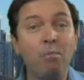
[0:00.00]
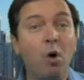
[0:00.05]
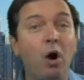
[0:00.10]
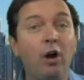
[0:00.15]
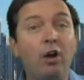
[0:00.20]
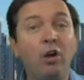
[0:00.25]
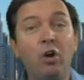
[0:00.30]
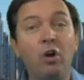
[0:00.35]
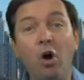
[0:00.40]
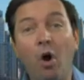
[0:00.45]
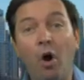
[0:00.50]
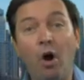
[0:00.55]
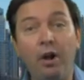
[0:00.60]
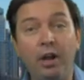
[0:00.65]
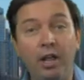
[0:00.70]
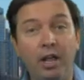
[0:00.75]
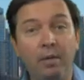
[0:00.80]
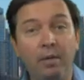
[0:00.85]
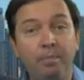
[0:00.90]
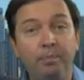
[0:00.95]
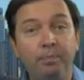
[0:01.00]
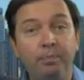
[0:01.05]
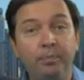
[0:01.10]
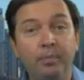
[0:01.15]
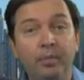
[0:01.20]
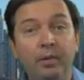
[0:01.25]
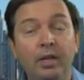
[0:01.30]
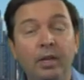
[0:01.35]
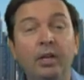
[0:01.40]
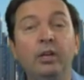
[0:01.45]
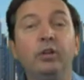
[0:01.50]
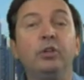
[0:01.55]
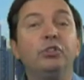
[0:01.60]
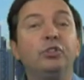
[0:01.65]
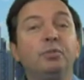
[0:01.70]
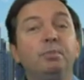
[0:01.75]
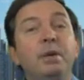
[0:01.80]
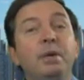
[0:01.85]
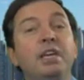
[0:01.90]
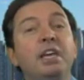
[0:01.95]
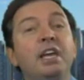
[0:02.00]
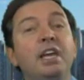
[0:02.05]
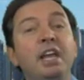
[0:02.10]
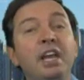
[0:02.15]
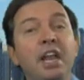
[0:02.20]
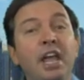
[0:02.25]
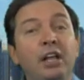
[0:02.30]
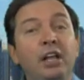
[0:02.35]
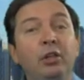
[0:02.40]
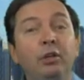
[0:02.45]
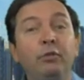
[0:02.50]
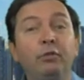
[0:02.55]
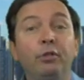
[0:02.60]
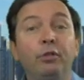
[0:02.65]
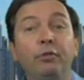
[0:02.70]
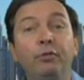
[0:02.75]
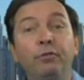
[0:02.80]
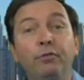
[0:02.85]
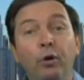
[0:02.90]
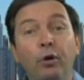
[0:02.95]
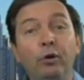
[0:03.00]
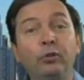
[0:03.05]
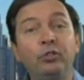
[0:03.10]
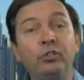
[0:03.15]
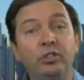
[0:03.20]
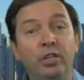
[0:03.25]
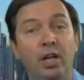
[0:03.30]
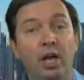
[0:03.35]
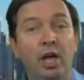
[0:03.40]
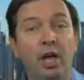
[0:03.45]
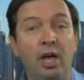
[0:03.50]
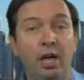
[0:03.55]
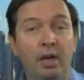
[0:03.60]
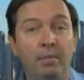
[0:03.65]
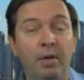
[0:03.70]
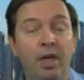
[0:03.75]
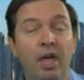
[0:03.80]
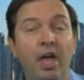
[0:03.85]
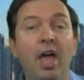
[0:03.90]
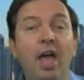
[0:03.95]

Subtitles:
Mark Carney speaking in England for the first time.